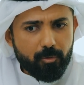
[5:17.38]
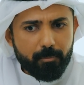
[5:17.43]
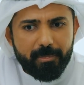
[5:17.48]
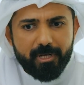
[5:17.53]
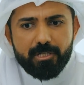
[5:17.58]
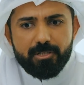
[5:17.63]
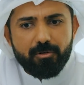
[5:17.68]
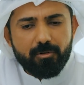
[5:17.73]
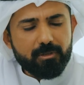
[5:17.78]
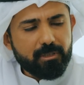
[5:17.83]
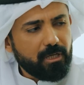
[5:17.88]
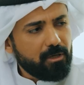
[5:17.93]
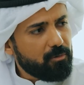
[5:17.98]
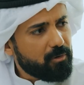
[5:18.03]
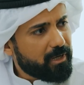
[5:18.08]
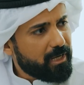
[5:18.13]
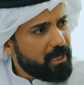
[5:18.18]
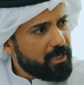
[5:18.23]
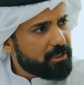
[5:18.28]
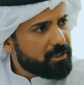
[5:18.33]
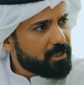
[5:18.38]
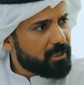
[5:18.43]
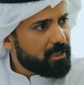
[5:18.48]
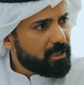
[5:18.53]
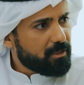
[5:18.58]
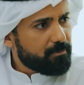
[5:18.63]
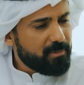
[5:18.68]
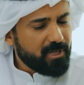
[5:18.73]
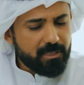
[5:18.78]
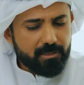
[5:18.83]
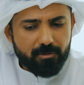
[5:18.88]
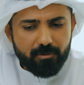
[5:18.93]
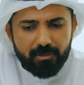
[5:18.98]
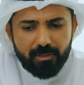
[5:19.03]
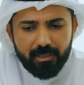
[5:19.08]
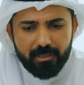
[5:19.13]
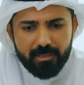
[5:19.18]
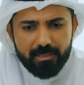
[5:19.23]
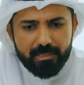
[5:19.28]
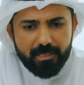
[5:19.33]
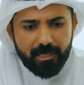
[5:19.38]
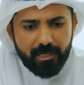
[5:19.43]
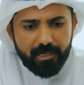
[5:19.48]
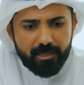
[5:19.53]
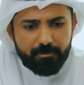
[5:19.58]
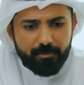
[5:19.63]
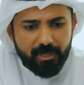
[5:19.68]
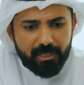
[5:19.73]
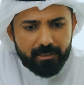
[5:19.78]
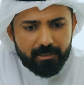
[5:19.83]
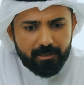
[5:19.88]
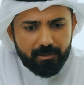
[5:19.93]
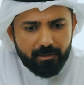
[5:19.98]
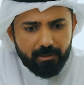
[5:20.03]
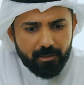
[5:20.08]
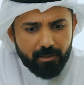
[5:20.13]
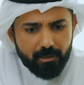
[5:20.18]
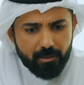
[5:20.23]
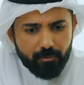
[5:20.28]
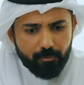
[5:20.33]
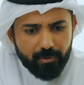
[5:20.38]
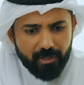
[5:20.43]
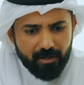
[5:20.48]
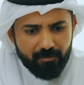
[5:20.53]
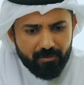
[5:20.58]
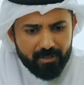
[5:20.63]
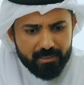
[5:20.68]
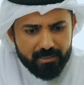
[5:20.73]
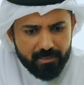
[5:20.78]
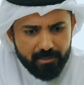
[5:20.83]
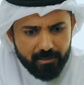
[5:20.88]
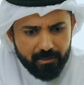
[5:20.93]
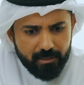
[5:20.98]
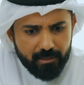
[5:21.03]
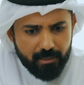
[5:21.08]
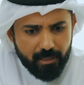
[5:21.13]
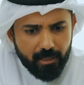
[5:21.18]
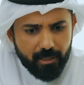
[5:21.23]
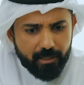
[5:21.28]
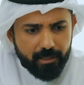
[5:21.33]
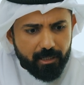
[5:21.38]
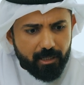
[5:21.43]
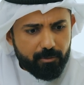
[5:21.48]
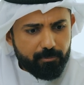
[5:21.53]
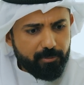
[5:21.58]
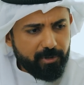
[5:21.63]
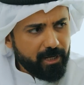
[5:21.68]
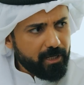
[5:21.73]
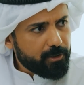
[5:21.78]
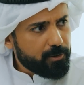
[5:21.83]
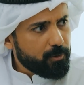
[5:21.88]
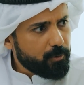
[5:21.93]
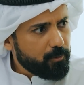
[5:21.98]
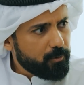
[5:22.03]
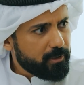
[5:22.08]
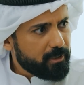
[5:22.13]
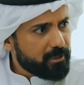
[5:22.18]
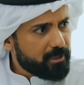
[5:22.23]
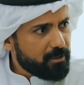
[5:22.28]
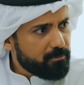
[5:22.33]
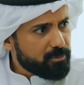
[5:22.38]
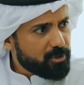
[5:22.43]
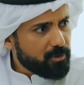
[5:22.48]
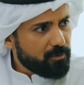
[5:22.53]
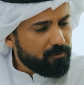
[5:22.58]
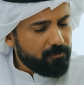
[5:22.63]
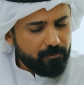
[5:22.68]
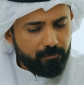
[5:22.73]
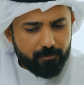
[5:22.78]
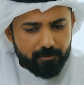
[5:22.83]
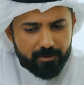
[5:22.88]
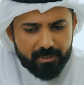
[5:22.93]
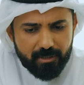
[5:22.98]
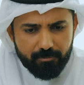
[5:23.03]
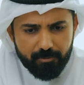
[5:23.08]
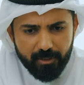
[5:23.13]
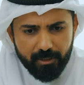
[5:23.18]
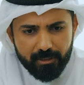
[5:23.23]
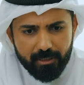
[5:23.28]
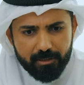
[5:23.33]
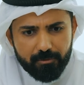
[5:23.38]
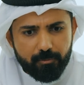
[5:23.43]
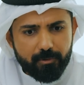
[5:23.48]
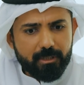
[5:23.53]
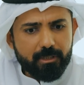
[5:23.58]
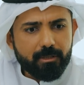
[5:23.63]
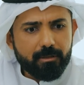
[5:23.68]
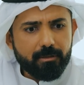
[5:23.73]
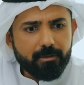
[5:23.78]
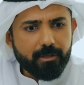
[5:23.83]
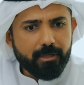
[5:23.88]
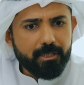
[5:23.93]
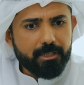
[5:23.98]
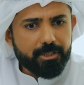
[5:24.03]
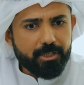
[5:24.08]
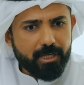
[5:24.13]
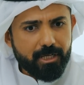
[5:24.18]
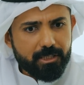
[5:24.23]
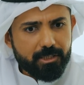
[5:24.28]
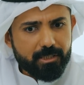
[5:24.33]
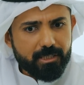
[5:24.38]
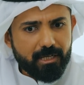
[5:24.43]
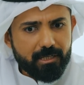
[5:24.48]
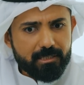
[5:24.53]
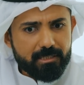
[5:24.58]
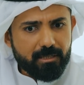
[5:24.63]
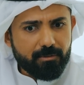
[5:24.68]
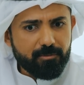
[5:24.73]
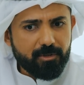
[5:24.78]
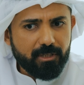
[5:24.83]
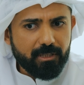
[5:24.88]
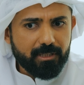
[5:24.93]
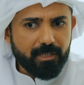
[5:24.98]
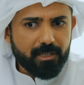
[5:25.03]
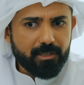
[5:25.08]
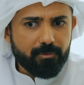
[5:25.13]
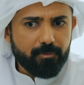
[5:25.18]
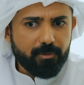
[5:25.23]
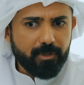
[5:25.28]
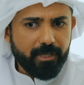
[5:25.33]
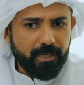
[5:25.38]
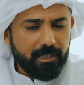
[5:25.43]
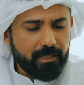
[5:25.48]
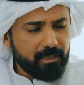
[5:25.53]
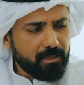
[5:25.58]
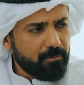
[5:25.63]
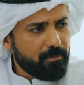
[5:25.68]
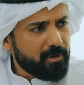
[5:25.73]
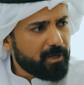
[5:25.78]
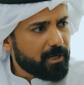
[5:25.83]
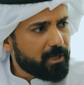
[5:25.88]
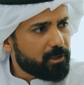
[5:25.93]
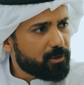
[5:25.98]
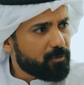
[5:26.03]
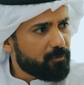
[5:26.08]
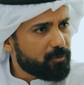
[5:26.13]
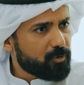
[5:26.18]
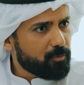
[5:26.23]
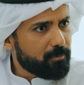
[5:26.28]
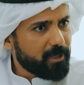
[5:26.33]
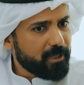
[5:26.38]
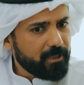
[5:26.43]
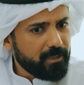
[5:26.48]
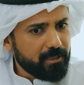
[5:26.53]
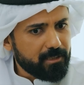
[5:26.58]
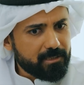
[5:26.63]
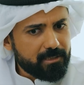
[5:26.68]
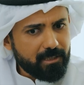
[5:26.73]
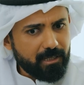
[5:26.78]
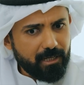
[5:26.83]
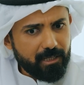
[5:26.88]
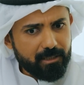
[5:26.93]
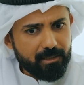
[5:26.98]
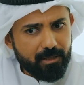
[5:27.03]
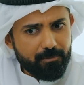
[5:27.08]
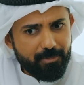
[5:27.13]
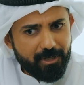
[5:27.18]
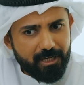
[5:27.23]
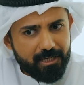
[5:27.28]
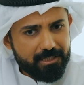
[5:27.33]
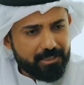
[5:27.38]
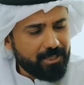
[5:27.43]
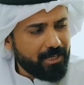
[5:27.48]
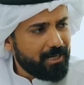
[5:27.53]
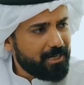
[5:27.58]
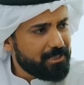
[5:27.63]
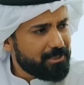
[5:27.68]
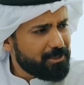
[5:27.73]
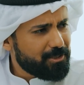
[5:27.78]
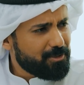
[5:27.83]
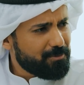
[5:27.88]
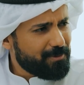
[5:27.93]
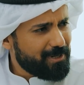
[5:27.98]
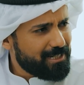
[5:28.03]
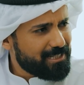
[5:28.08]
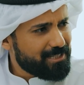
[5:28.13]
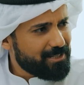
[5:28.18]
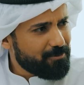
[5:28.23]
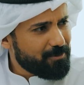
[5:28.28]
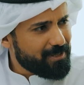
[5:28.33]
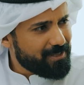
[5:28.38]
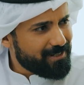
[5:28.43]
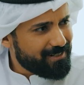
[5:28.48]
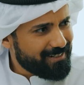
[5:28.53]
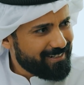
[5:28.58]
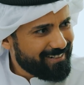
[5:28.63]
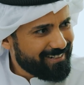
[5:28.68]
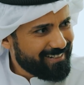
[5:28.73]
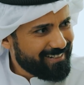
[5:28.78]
based on the location, based on the design, but we haven't seen a real breakthrough in terms of something that will rechange and something that really the market of Dubai needs. And the biggest challenge in Dubai is the weather.